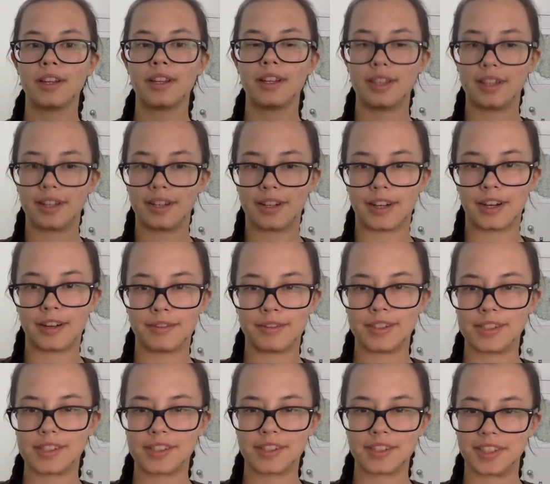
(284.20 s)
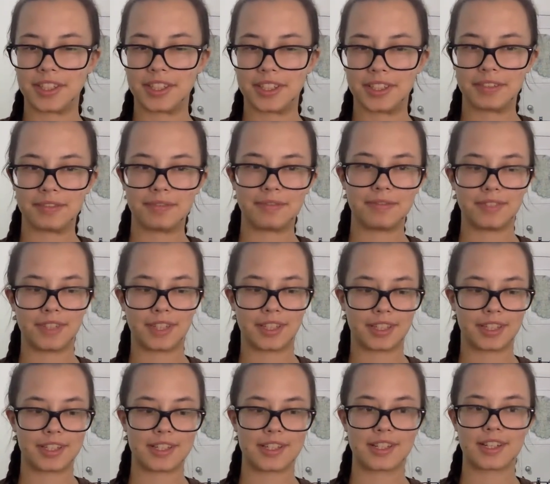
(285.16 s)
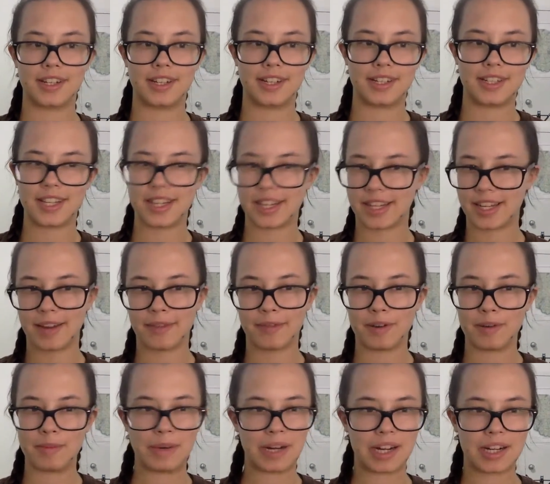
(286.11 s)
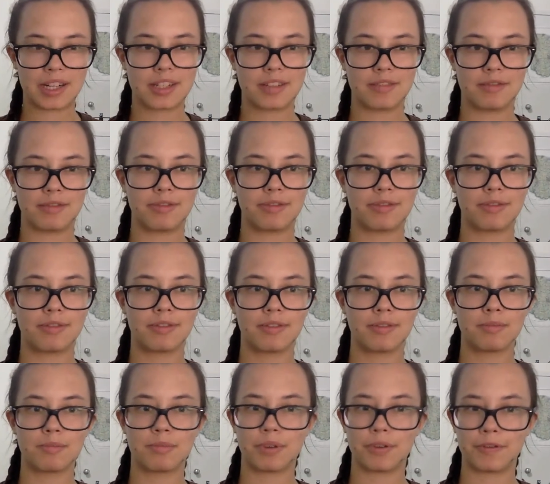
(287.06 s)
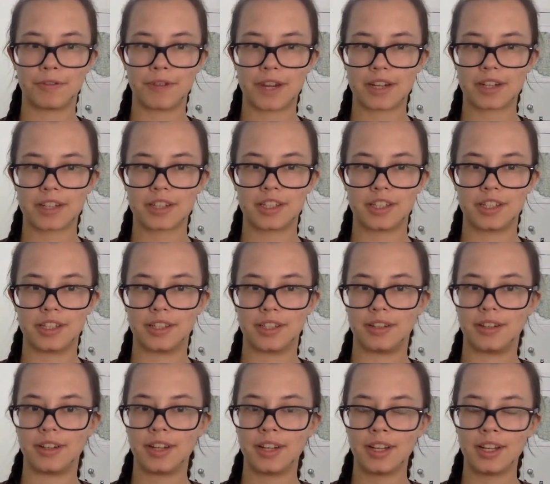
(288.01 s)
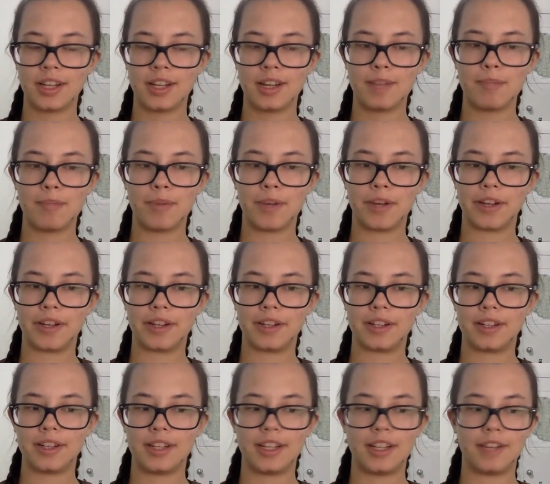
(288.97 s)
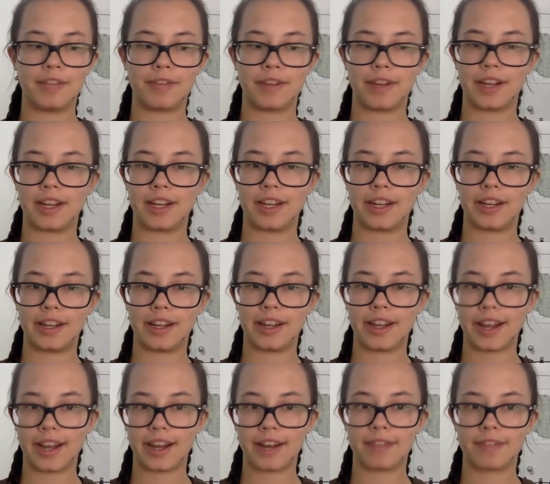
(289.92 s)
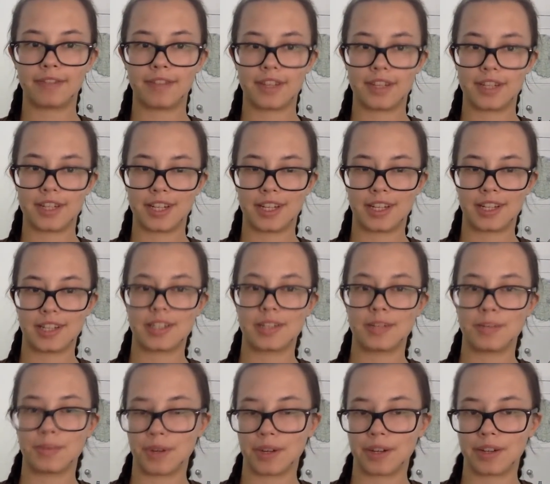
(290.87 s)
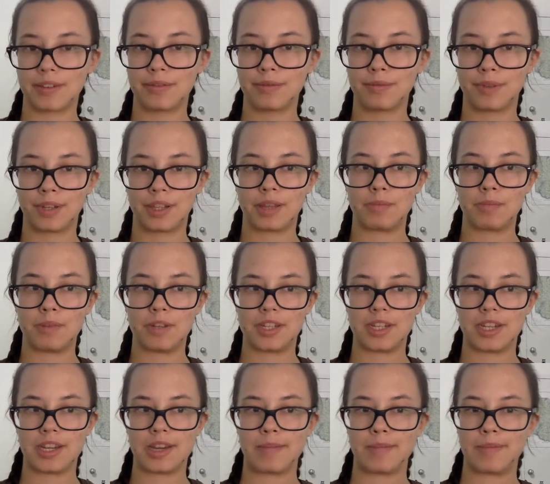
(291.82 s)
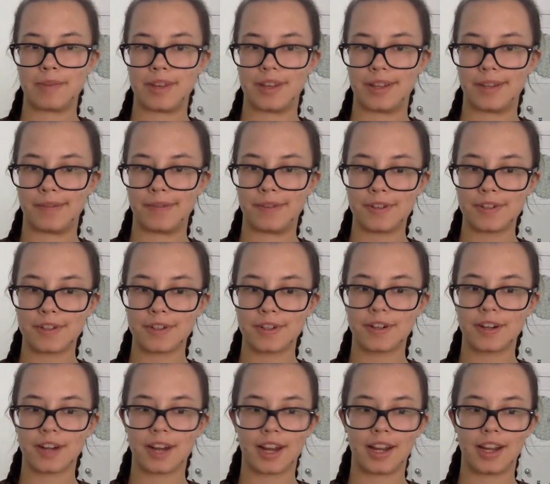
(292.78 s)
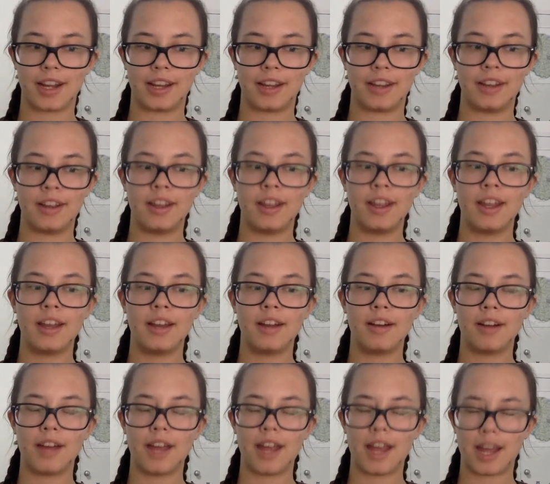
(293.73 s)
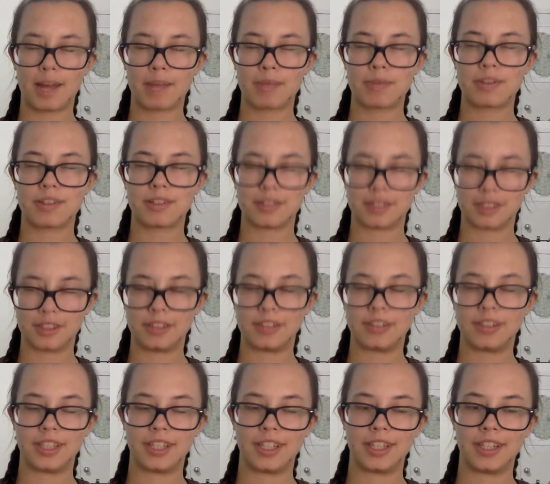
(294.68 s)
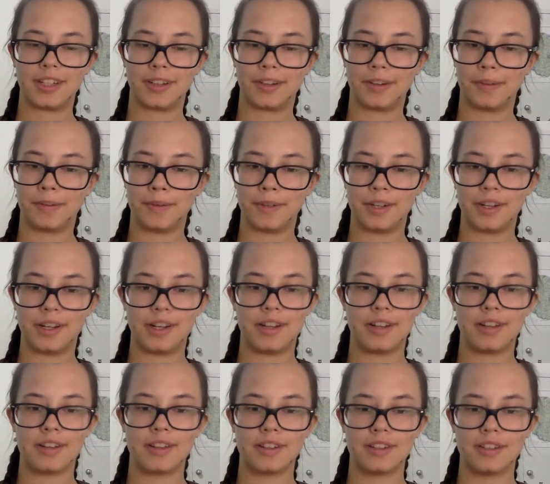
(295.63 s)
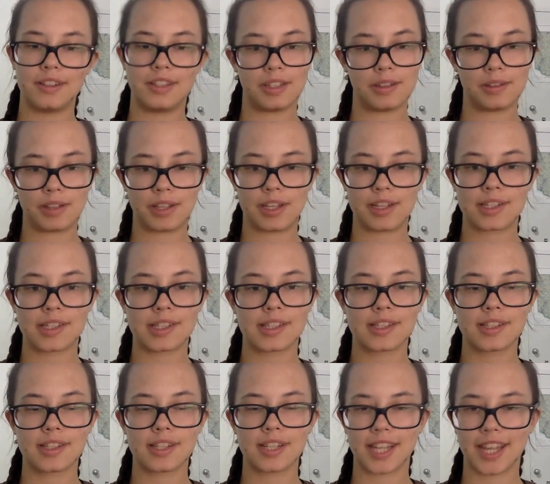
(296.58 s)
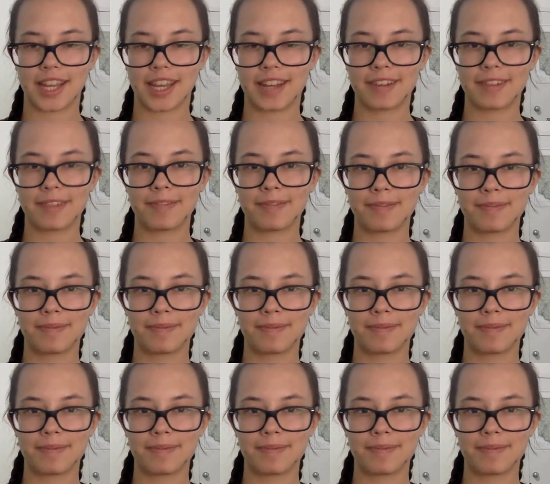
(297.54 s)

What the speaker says: Now, obviously, nothing's going to tick every box of perfection, but if I have the chance to work with the museum in the future, I absolutely would do this again.